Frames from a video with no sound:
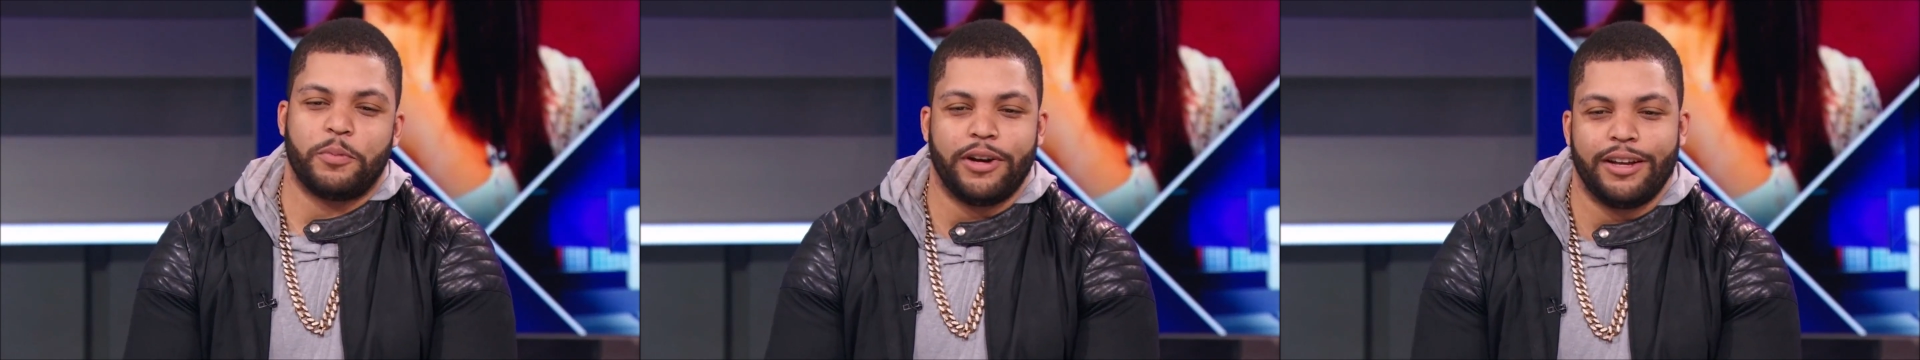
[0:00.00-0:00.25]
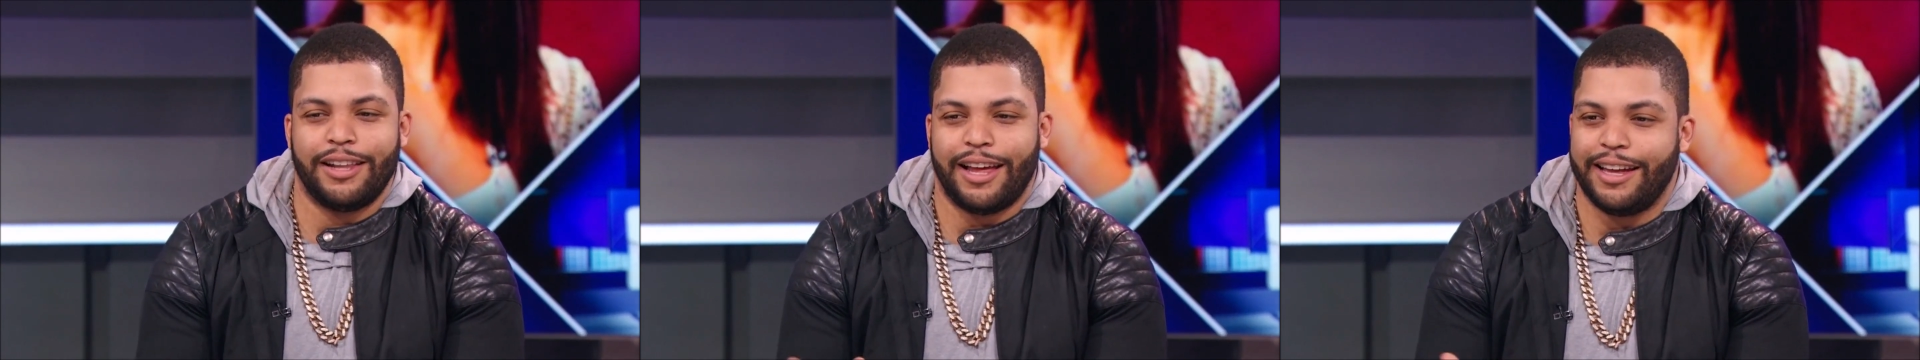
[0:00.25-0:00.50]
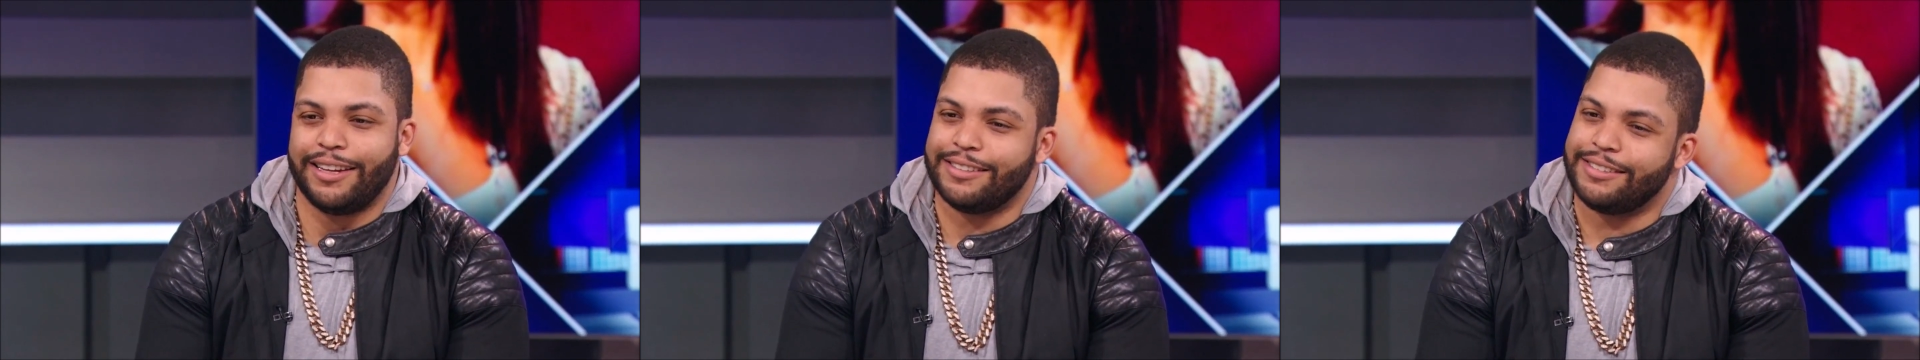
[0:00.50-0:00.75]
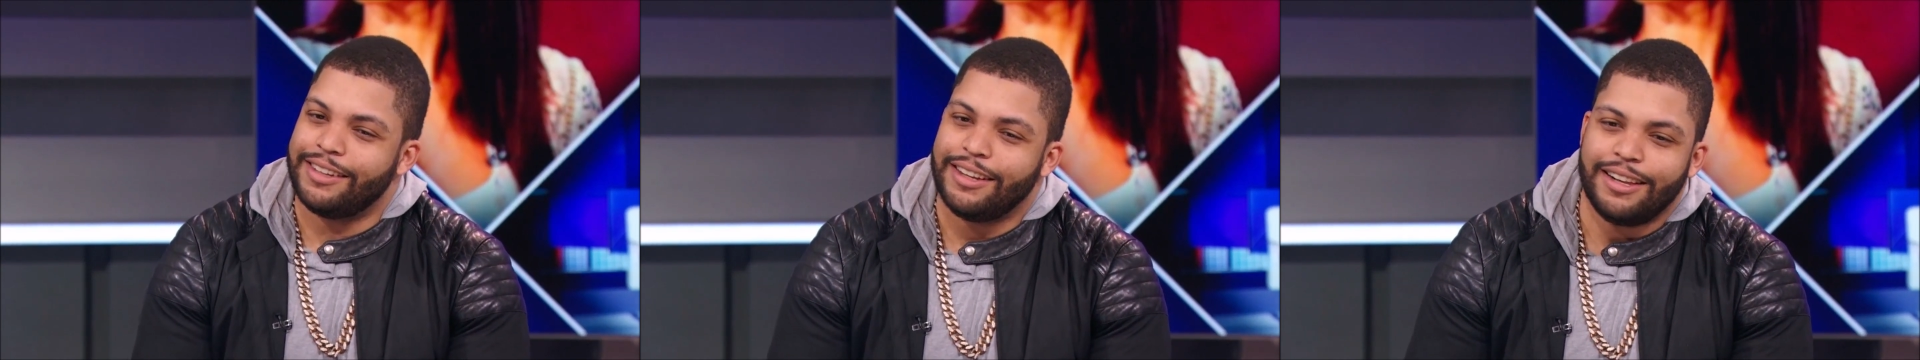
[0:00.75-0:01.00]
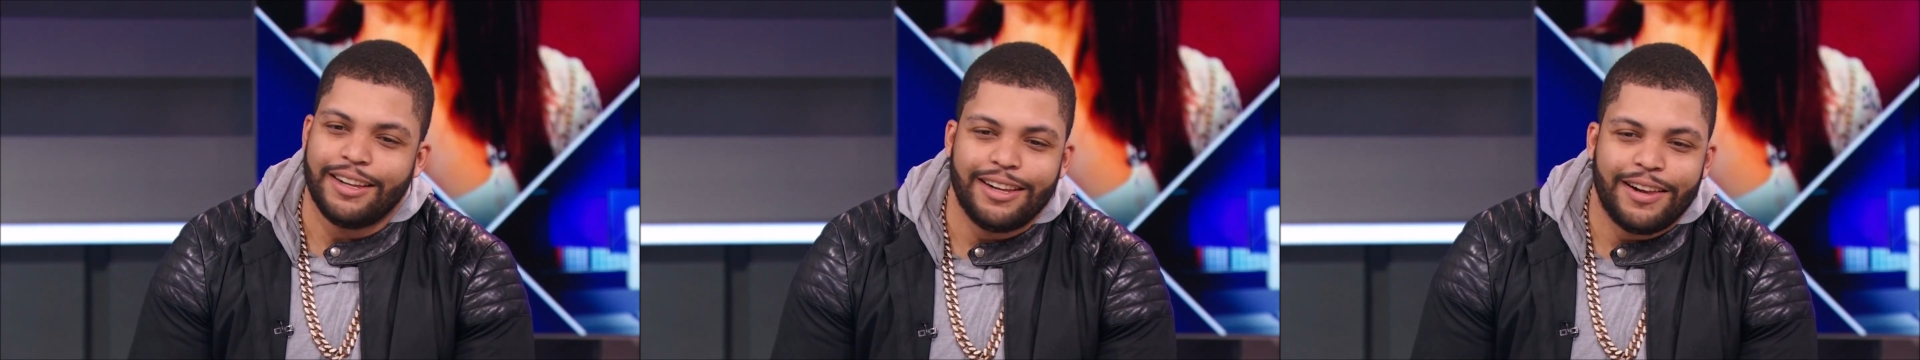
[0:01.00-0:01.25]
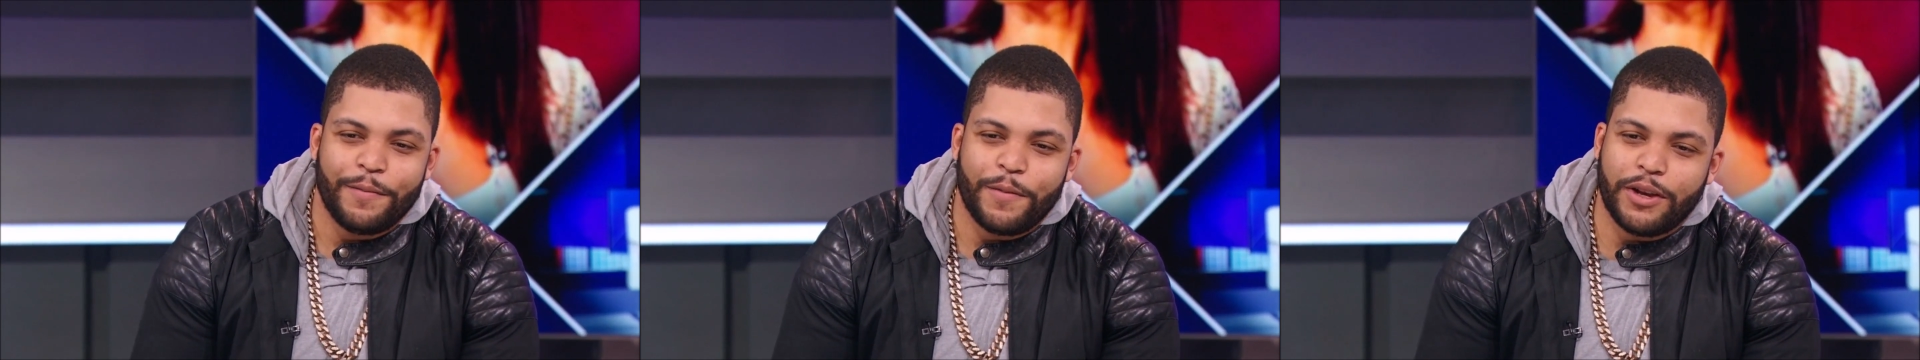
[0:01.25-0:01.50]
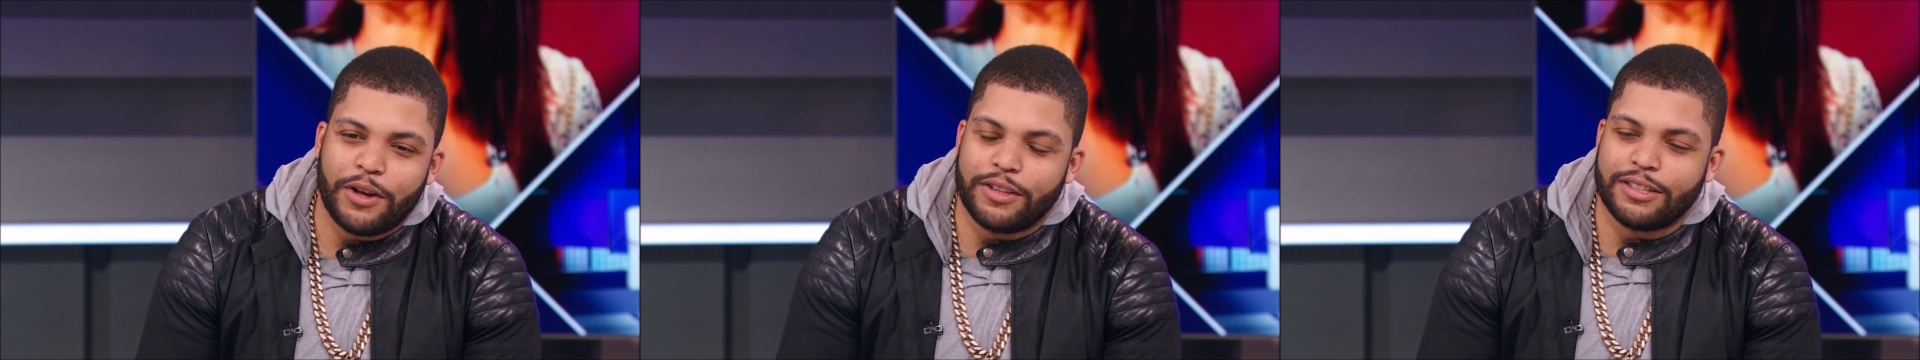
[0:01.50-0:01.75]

but like, you